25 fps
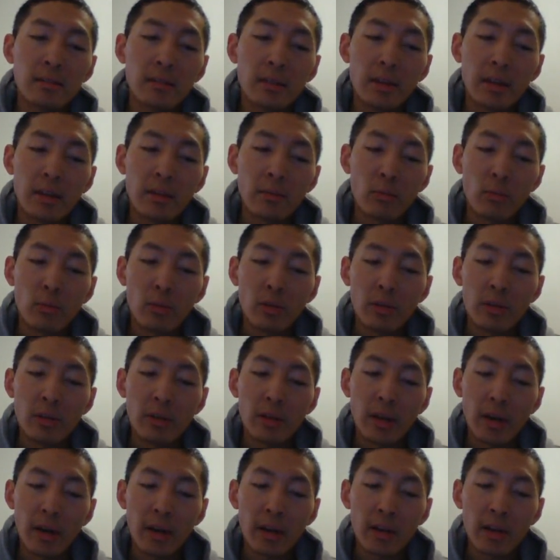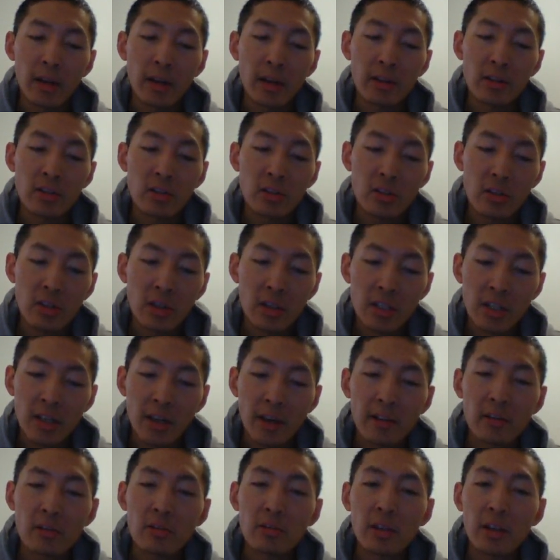I decided to take
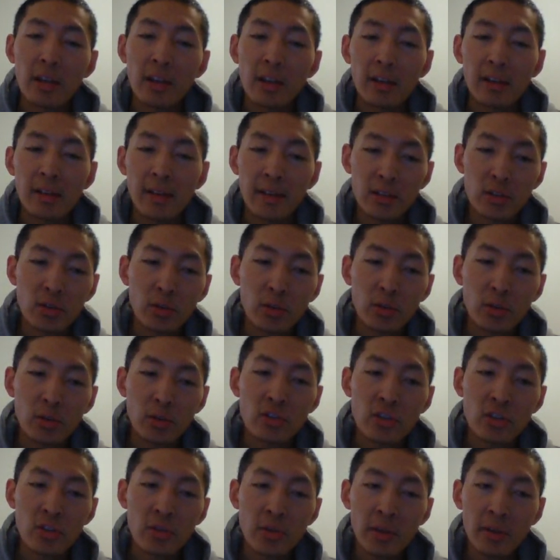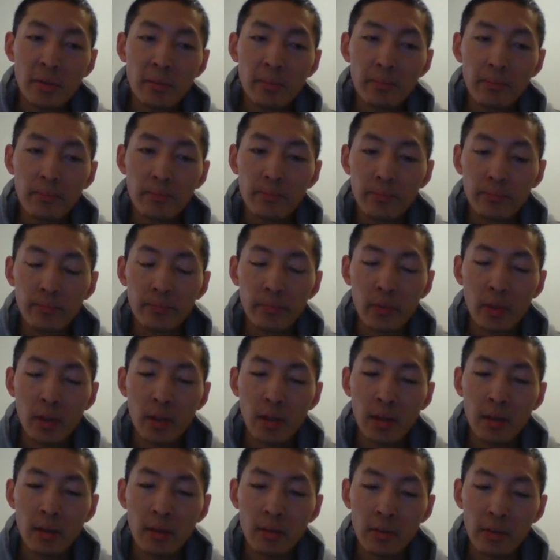electrical engineering. The
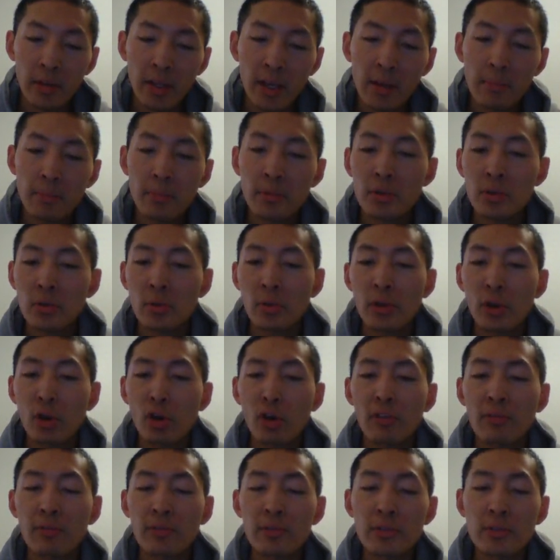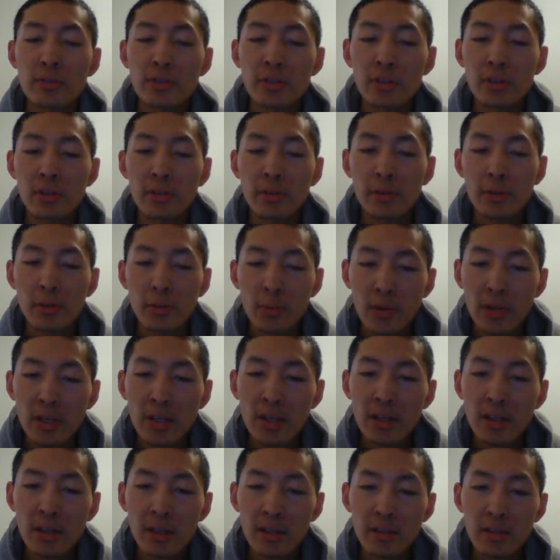campus only offers three
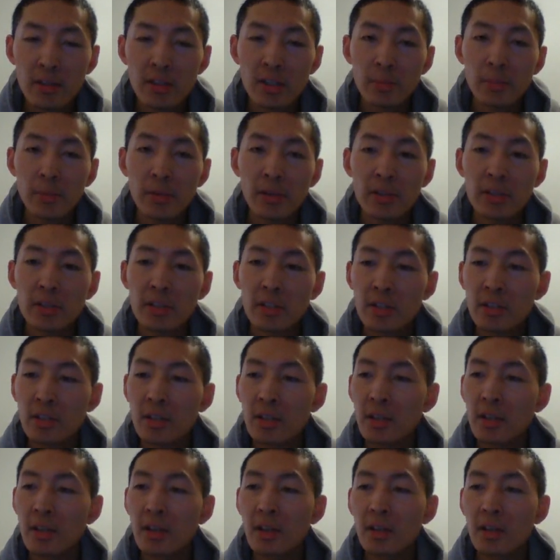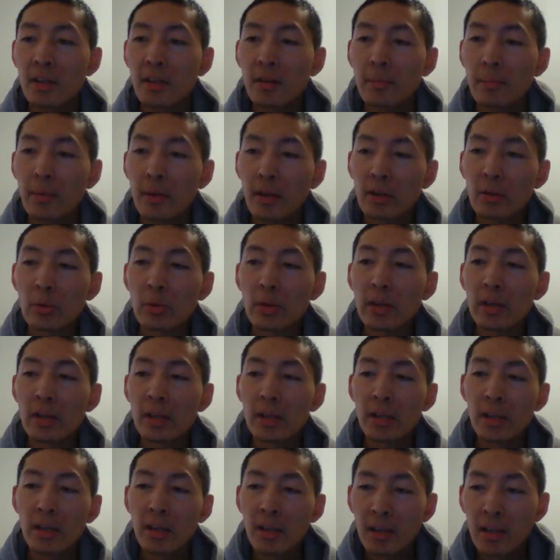disciplines, by the way:
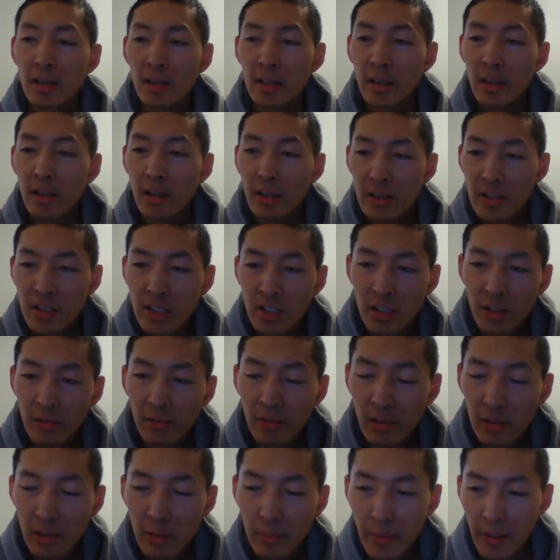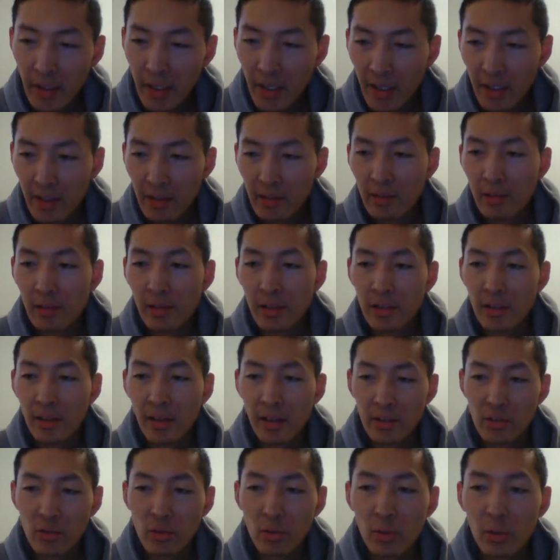civil, mechanical, and electrical.
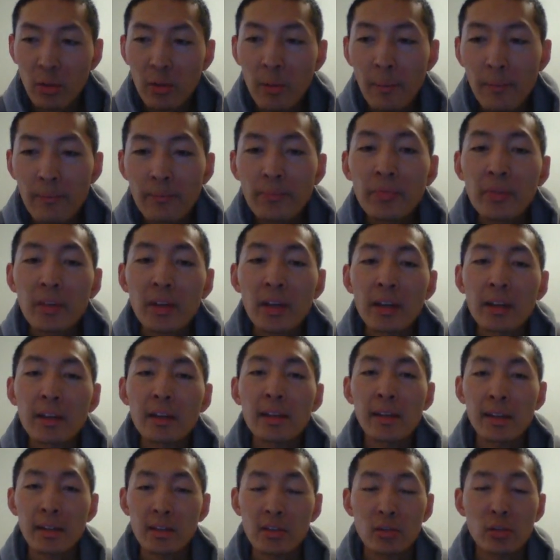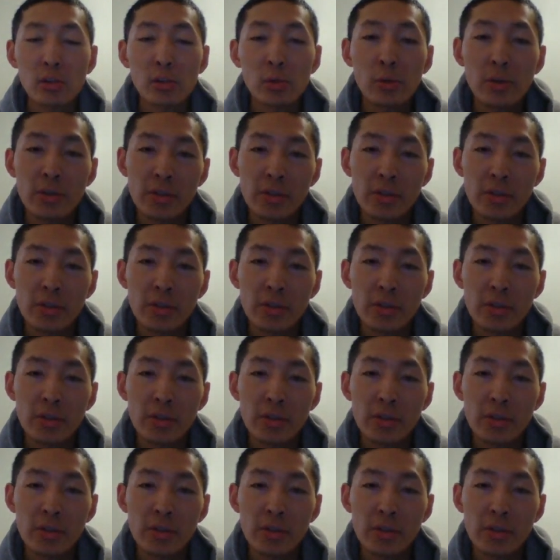And electrical was the